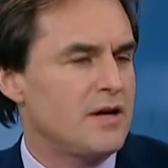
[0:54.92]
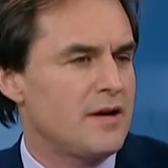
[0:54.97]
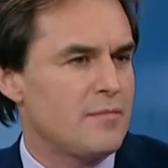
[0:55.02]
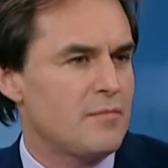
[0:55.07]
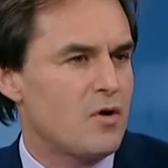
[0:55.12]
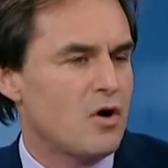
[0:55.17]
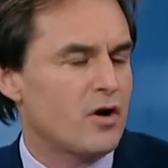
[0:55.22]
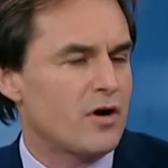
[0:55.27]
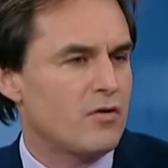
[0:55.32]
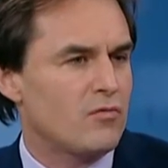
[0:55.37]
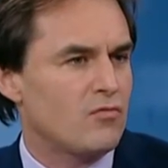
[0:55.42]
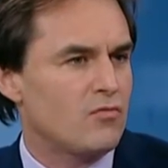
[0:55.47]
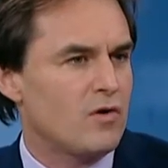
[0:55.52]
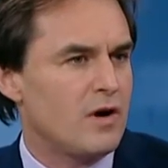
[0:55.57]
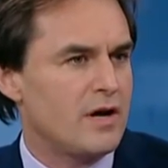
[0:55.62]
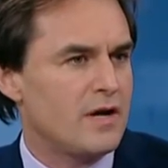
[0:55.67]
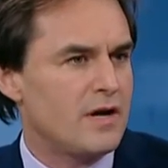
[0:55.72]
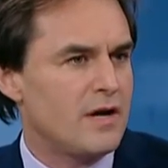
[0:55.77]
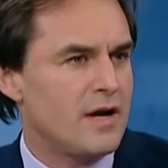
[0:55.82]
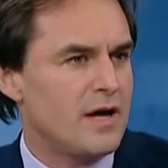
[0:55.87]
Canadian market
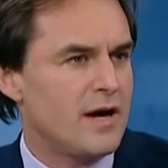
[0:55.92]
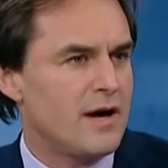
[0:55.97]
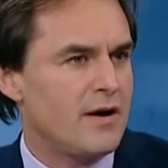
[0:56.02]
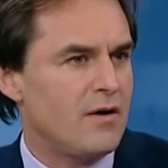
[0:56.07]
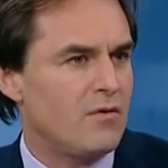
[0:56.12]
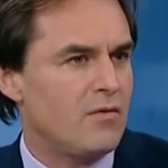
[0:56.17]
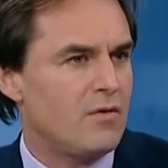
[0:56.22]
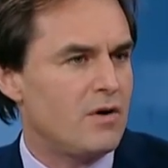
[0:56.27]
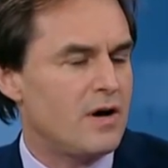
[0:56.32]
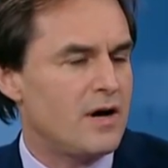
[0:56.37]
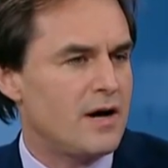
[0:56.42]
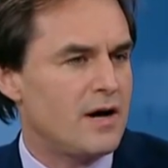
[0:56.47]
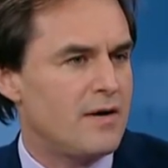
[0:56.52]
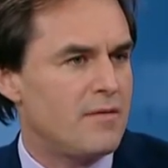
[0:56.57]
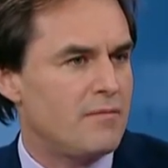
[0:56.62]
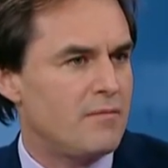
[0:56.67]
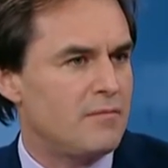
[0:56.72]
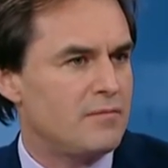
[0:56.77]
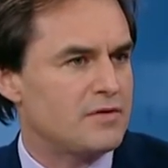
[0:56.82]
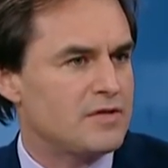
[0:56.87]
right now.
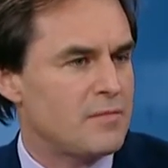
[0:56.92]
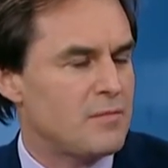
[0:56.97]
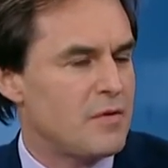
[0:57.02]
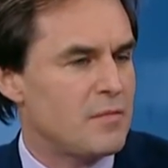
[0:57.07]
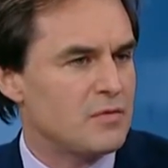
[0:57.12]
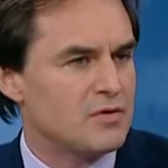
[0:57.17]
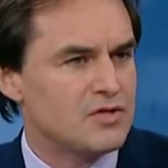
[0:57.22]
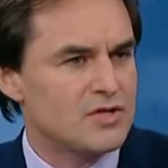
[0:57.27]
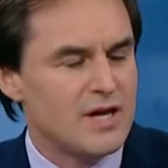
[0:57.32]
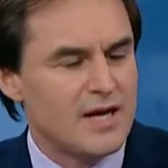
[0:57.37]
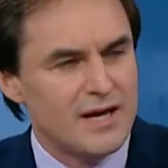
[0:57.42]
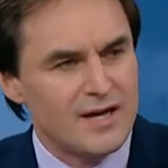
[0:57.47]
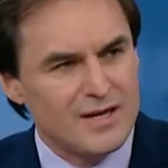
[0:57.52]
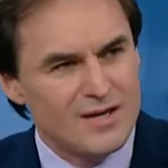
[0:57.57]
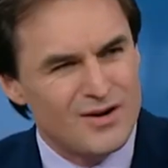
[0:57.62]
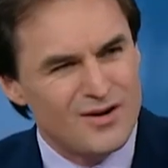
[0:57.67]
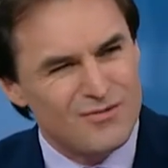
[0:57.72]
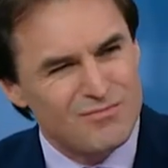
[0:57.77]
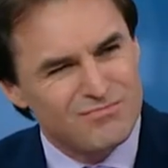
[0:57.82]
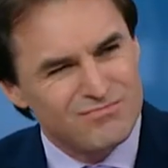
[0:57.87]
Um, some people saying,
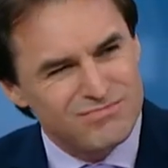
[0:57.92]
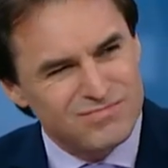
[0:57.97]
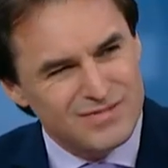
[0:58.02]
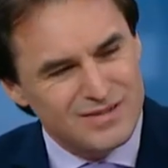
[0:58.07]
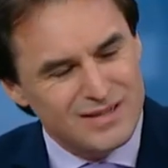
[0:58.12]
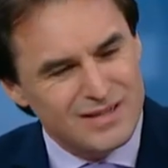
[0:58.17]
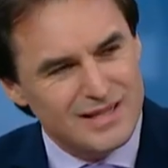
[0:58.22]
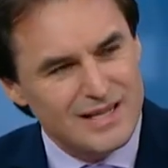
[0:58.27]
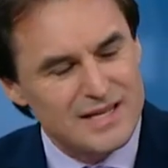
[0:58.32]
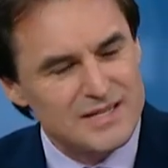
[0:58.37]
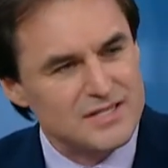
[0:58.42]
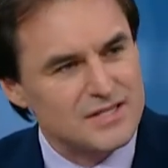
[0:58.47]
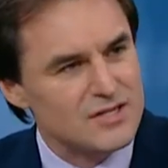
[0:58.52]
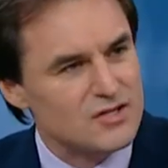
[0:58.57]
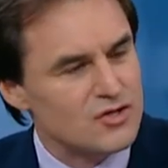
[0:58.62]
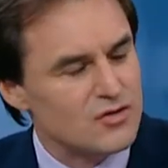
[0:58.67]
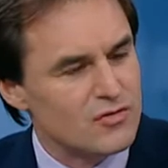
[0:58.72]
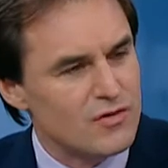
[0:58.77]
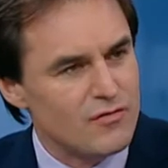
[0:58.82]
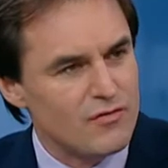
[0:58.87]
you know, less
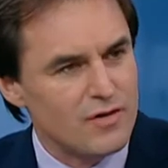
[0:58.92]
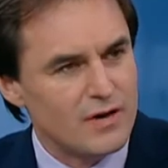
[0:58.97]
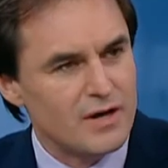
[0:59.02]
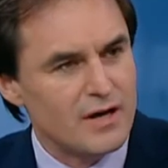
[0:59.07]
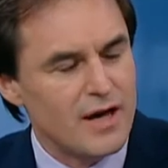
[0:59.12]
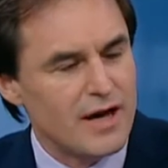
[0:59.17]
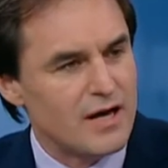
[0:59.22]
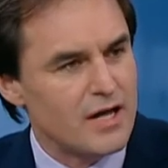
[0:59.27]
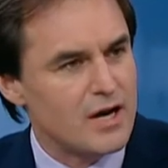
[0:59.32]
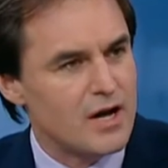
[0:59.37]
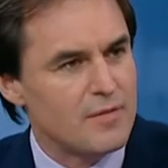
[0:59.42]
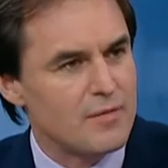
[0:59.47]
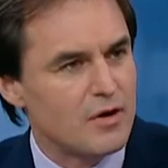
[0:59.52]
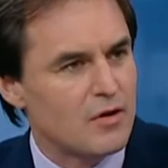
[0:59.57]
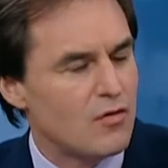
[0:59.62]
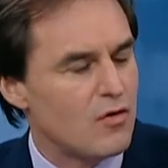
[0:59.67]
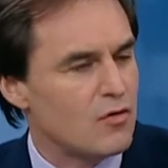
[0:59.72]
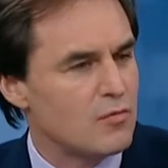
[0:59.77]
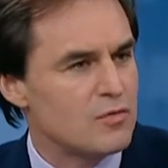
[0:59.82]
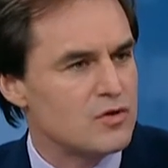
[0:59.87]
than terrific
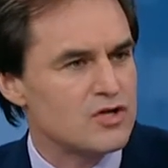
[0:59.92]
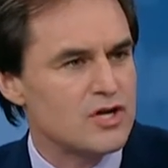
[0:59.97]
economic growth